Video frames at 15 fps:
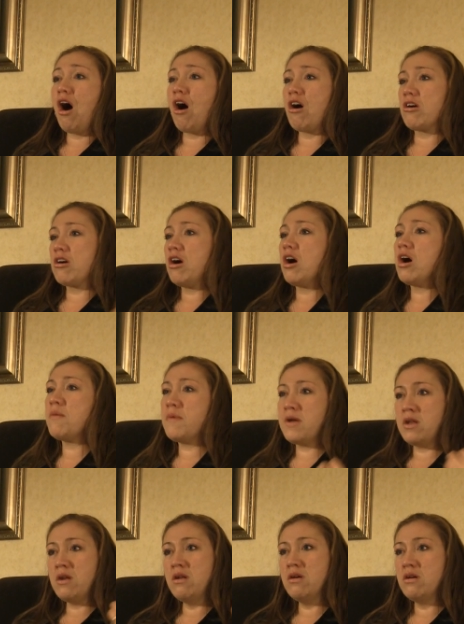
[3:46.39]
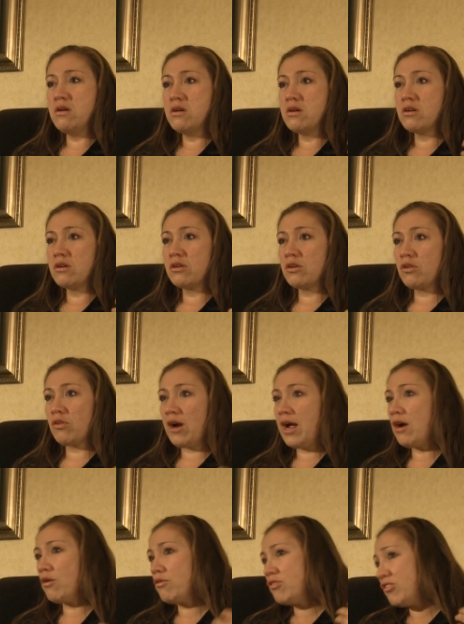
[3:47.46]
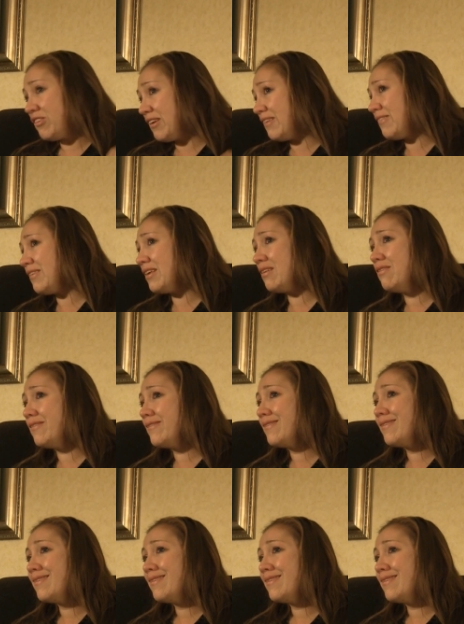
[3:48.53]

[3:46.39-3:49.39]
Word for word: our common ground citizens?